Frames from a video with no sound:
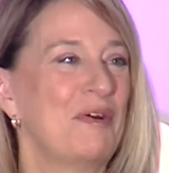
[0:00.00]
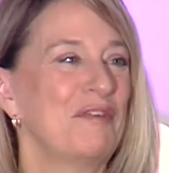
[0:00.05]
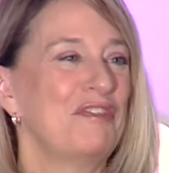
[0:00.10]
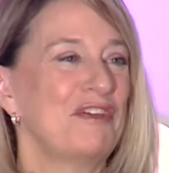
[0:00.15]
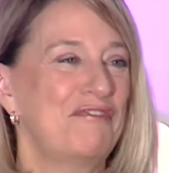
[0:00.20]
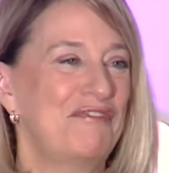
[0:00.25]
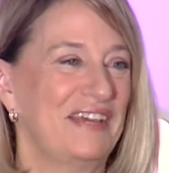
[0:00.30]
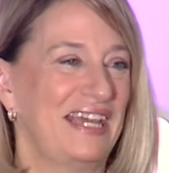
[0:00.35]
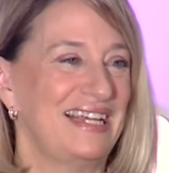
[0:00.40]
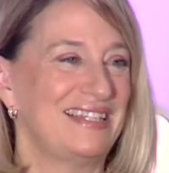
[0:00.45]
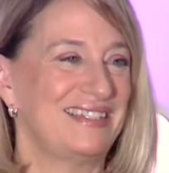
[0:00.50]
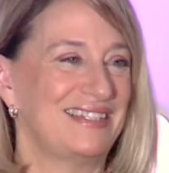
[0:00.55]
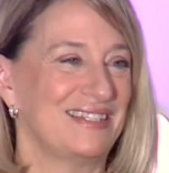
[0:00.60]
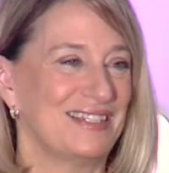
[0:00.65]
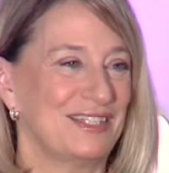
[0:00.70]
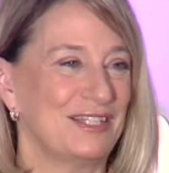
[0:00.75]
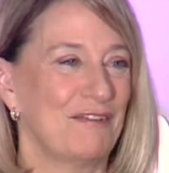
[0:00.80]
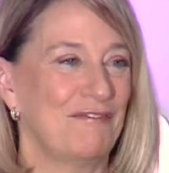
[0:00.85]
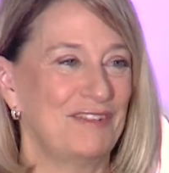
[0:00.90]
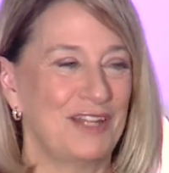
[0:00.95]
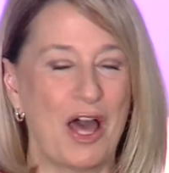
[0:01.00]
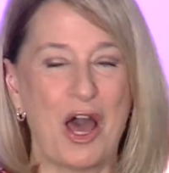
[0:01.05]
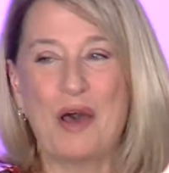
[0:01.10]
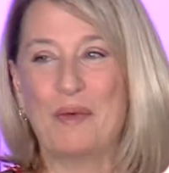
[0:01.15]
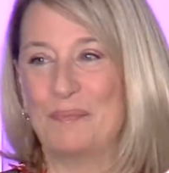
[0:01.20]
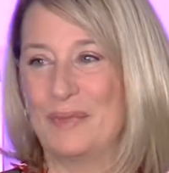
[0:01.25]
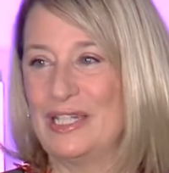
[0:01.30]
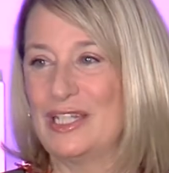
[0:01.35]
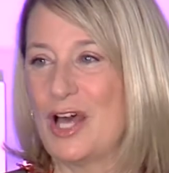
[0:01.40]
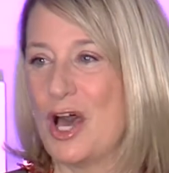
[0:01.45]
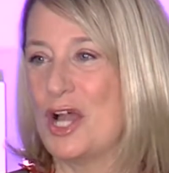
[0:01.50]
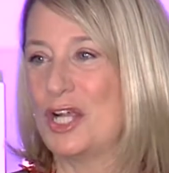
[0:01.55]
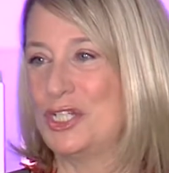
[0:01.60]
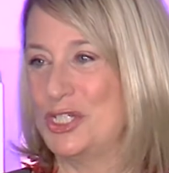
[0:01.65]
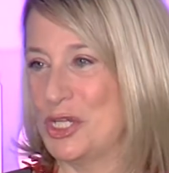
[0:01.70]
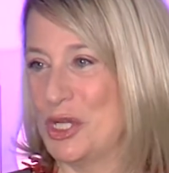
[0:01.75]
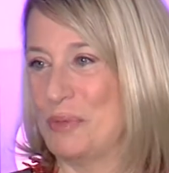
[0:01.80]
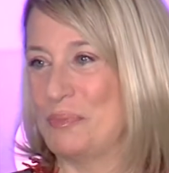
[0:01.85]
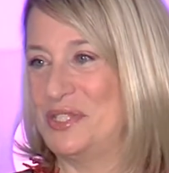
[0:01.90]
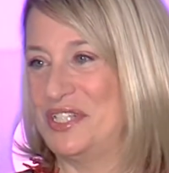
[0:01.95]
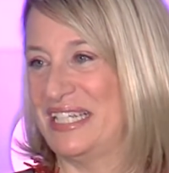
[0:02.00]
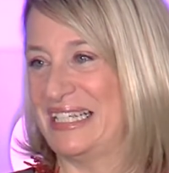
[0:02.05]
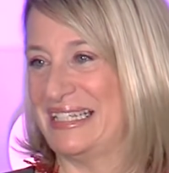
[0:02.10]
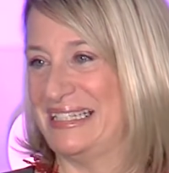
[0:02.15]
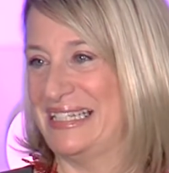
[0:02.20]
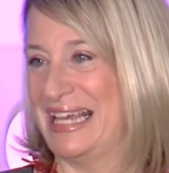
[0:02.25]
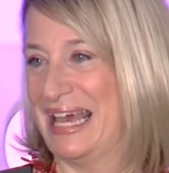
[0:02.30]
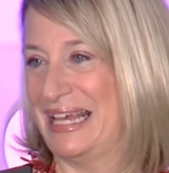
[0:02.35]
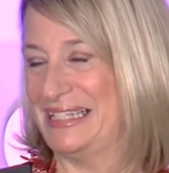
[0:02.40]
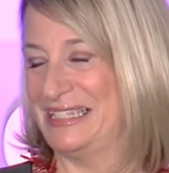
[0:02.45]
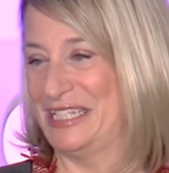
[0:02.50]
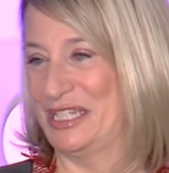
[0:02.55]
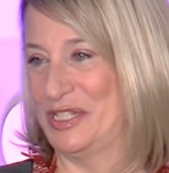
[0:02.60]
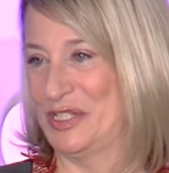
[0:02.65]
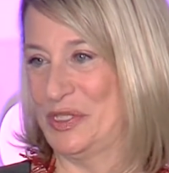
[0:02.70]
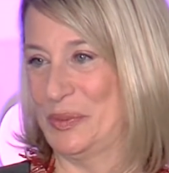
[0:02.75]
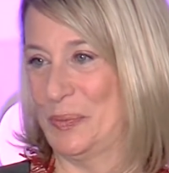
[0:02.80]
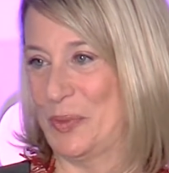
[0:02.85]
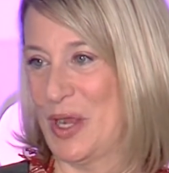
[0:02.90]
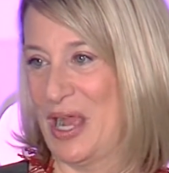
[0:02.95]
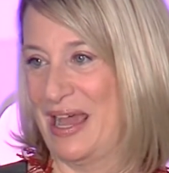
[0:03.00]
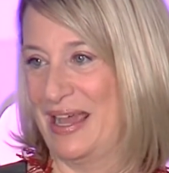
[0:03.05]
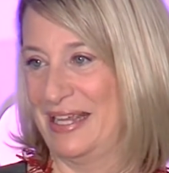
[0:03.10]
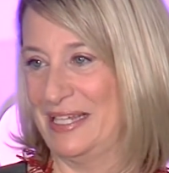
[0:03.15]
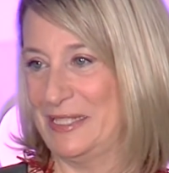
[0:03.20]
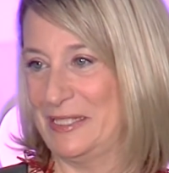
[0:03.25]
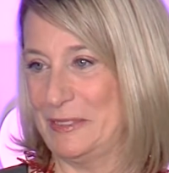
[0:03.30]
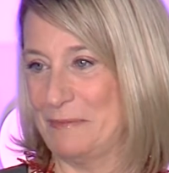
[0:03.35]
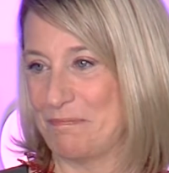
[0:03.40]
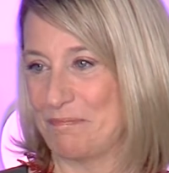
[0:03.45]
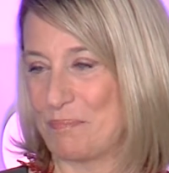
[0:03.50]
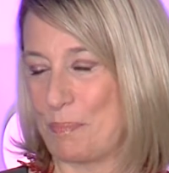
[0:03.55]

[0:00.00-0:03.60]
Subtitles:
of the faces of long-term success in Surprise.